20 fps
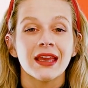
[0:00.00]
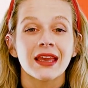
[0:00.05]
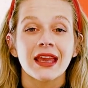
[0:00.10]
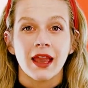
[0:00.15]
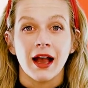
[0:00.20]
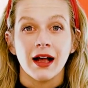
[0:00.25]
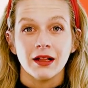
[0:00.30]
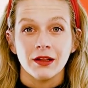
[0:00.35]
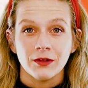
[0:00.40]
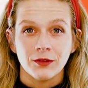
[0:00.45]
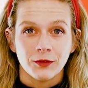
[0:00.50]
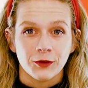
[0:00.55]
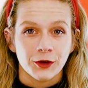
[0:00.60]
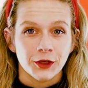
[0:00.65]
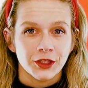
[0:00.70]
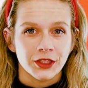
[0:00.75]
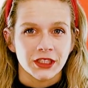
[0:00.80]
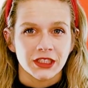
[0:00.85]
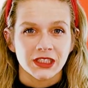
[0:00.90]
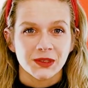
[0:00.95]

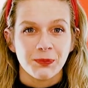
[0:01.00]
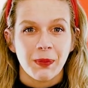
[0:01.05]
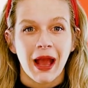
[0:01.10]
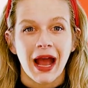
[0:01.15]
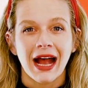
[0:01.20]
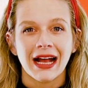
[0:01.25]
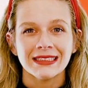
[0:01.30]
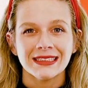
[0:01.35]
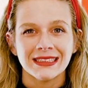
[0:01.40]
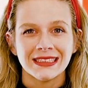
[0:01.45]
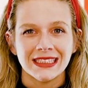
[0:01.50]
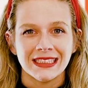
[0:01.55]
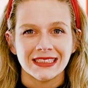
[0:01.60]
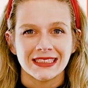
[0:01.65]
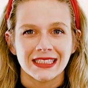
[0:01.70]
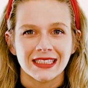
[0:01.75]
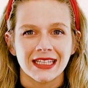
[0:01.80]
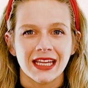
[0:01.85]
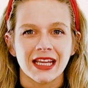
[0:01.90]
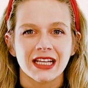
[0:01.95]
California's past
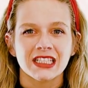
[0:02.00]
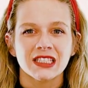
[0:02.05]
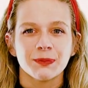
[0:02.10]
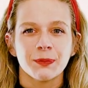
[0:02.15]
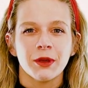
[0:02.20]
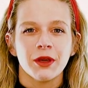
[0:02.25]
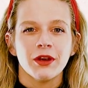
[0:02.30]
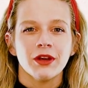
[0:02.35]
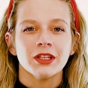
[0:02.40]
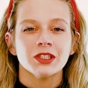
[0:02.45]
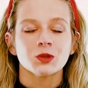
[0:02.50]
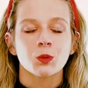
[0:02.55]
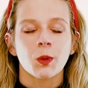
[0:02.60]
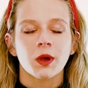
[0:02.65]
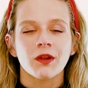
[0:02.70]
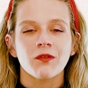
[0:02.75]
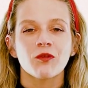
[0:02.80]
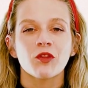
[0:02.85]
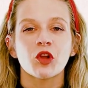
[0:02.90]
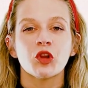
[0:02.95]
season experienced
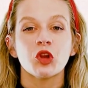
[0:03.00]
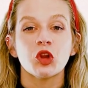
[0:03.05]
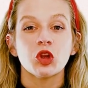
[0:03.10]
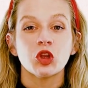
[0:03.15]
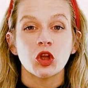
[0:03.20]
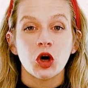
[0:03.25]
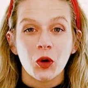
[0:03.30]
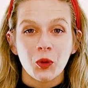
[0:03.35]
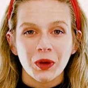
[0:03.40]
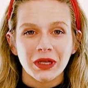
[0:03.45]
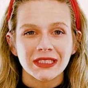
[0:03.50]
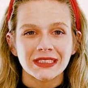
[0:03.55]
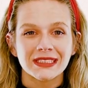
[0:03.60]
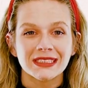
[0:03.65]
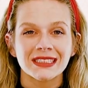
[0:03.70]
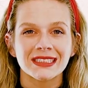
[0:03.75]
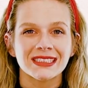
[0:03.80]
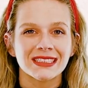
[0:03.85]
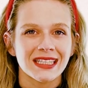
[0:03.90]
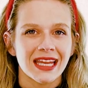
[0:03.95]
one of the
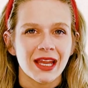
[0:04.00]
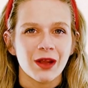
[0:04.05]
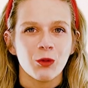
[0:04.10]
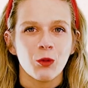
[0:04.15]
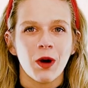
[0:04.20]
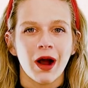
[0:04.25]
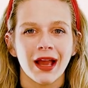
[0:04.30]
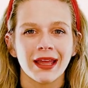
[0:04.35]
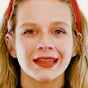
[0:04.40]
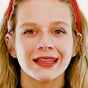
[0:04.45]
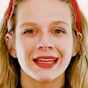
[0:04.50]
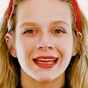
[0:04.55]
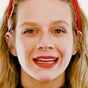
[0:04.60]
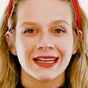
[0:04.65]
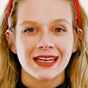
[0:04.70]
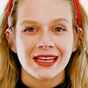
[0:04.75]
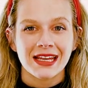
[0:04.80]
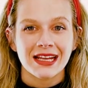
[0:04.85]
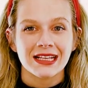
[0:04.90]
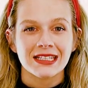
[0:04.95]
lowest statewide
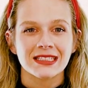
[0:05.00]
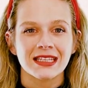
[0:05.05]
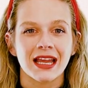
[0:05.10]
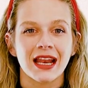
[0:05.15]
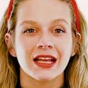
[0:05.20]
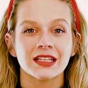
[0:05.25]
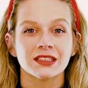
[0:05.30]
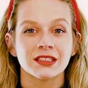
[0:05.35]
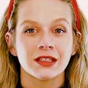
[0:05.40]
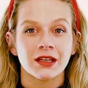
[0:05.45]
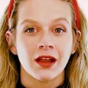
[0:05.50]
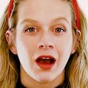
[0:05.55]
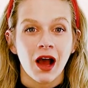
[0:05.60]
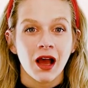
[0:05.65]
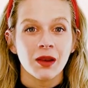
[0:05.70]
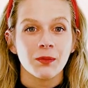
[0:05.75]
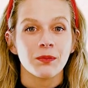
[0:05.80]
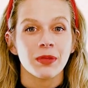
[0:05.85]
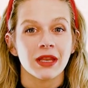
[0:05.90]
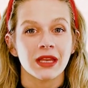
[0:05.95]
landings that has
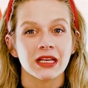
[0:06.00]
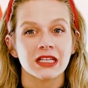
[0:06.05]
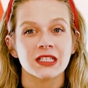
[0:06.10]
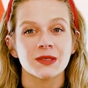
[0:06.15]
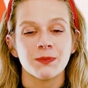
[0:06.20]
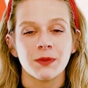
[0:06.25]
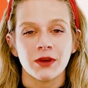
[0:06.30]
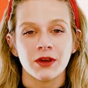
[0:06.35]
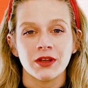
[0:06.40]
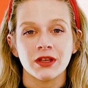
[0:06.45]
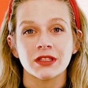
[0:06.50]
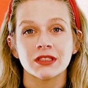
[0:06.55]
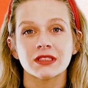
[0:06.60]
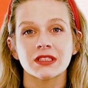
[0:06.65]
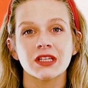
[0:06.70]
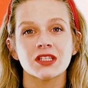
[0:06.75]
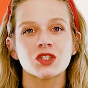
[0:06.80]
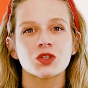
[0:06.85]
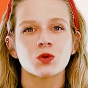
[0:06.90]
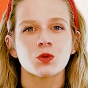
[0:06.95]
not been
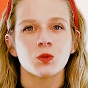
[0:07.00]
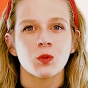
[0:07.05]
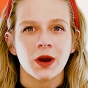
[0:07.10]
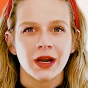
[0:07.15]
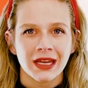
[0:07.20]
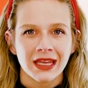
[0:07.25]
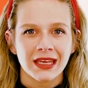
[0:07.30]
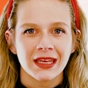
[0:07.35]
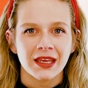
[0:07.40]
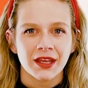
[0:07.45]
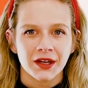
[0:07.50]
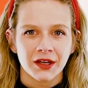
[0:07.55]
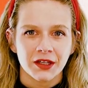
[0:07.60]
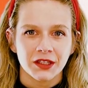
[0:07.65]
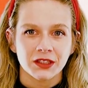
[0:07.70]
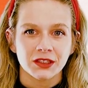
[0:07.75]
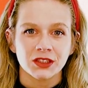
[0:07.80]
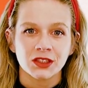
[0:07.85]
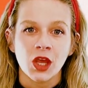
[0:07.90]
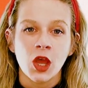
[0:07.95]
experienced in 20
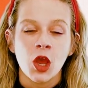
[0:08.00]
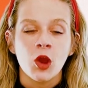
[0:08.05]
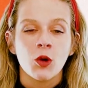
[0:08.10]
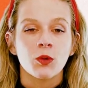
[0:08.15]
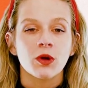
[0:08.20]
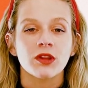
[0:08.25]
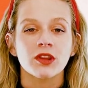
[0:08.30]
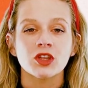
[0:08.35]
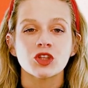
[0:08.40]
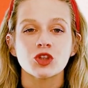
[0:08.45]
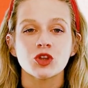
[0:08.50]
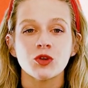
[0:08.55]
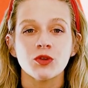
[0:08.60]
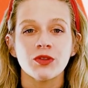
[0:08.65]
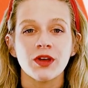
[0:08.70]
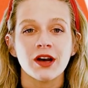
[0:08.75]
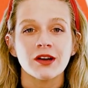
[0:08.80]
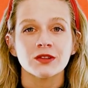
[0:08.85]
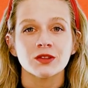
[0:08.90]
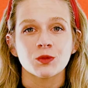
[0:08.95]
years, where the
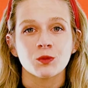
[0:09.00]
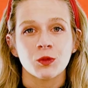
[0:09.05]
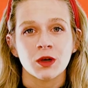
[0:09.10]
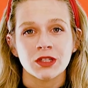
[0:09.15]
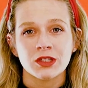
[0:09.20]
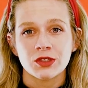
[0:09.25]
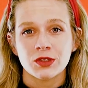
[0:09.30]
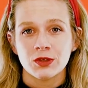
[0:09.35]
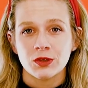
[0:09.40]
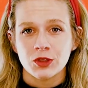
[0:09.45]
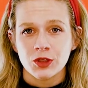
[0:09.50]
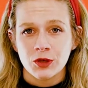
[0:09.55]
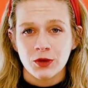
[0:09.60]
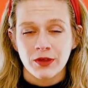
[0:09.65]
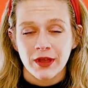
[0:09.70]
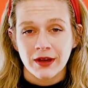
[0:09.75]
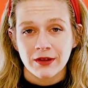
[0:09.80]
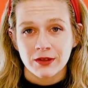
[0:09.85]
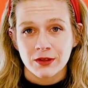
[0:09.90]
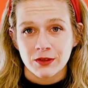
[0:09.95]

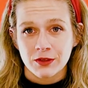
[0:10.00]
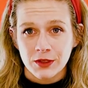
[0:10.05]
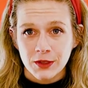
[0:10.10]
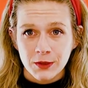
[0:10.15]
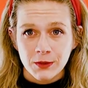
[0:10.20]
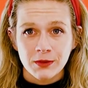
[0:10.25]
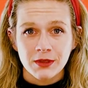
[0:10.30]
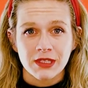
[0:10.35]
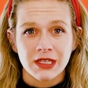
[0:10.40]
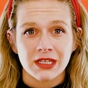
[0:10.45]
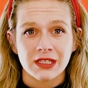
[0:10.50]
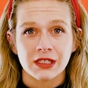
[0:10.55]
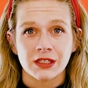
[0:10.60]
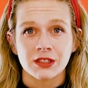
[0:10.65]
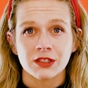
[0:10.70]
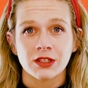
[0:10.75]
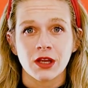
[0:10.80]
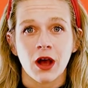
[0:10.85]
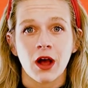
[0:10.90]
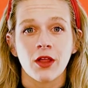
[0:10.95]
2001-2002
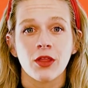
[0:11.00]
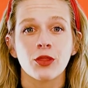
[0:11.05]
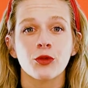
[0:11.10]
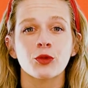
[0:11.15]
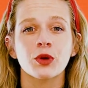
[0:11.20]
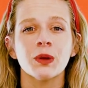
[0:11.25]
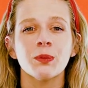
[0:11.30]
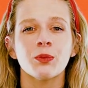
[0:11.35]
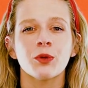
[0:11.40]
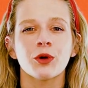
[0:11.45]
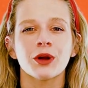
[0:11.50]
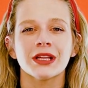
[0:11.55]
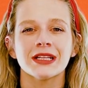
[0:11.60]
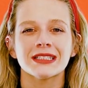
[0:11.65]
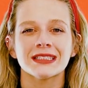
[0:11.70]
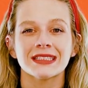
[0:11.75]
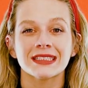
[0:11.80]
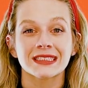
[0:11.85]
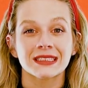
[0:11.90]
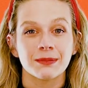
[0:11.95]
season saw
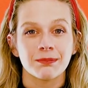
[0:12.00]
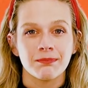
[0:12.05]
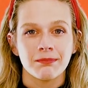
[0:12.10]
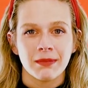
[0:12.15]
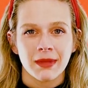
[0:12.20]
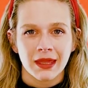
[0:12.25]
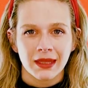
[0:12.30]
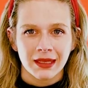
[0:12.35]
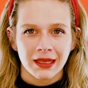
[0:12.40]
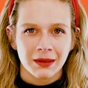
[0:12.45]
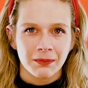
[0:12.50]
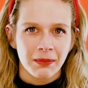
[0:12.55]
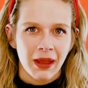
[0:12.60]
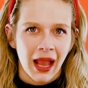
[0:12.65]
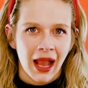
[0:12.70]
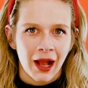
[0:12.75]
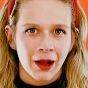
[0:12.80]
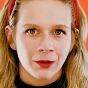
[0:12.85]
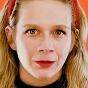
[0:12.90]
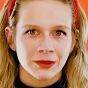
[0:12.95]
3.6 million
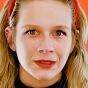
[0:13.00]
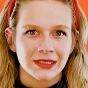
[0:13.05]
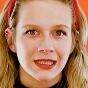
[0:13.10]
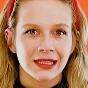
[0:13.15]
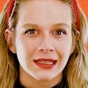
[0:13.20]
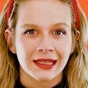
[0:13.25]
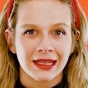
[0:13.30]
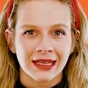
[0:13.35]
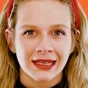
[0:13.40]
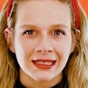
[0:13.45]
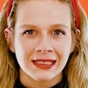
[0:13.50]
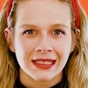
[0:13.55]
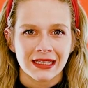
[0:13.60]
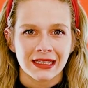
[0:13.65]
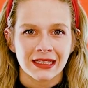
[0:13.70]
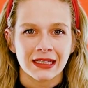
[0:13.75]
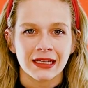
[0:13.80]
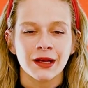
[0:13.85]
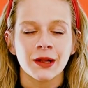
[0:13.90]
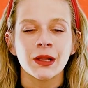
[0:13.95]
pounds
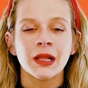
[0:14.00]
landed.